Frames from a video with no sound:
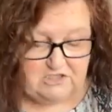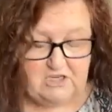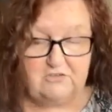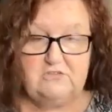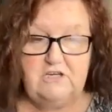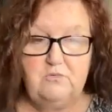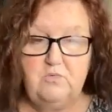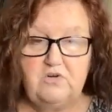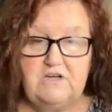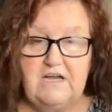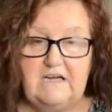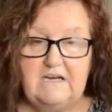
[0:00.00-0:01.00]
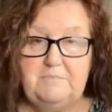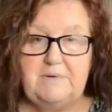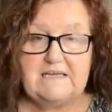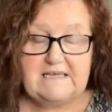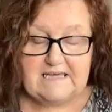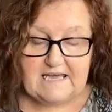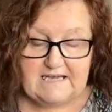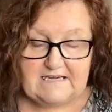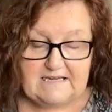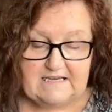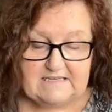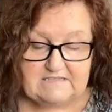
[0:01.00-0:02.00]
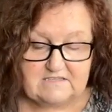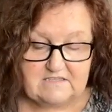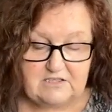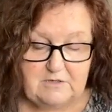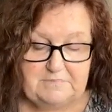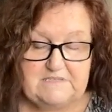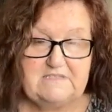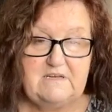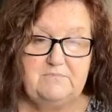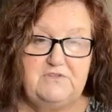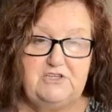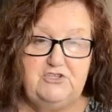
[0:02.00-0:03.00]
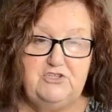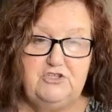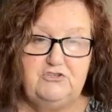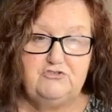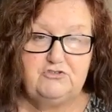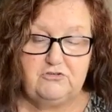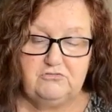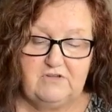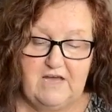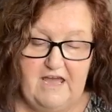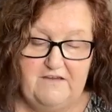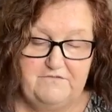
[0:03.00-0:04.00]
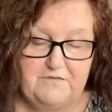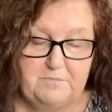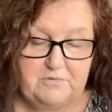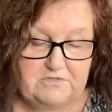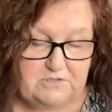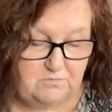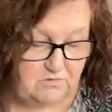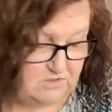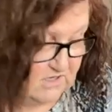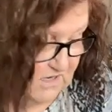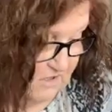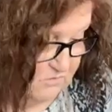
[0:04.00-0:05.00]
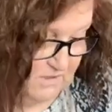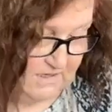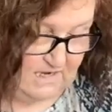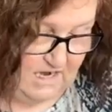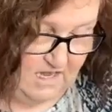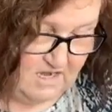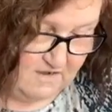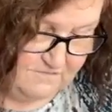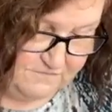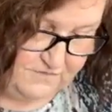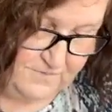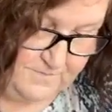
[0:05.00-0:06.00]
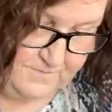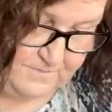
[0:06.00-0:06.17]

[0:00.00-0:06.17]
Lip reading: I don't know what colour, but again, it's going to be something neutral that everybody would know and love.